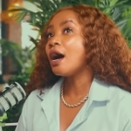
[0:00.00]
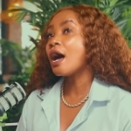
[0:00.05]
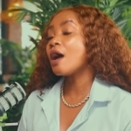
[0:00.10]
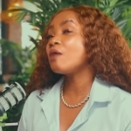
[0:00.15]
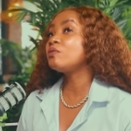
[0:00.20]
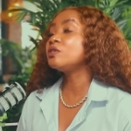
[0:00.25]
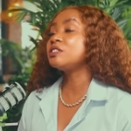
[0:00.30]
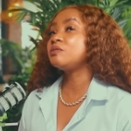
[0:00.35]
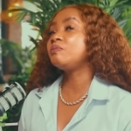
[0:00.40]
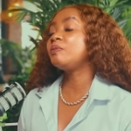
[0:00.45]
I
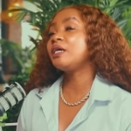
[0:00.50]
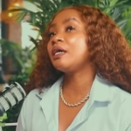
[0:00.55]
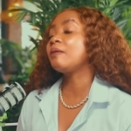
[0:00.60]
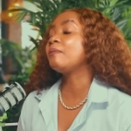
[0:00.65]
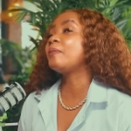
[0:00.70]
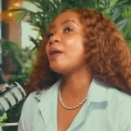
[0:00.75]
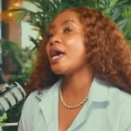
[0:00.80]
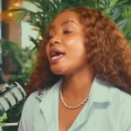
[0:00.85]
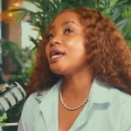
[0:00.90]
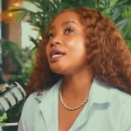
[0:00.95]
was
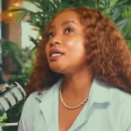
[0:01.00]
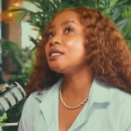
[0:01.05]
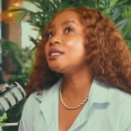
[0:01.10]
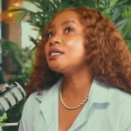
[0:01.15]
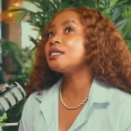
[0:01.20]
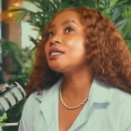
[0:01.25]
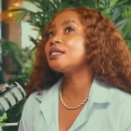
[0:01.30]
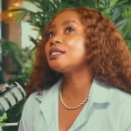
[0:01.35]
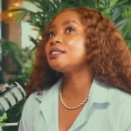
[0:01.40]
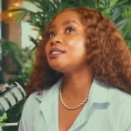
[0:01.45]
being paid
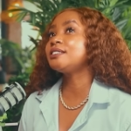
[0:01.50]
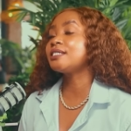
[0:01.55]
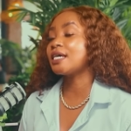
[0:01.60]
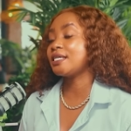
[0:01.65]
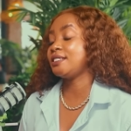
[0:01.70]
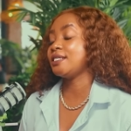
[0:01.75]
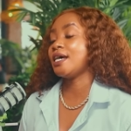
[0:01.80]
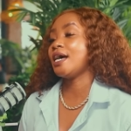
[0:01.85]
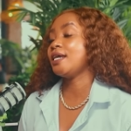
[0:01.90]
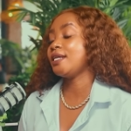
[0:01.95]
in
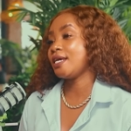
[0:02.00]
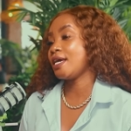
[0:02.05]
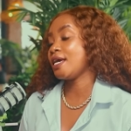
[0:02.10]
data and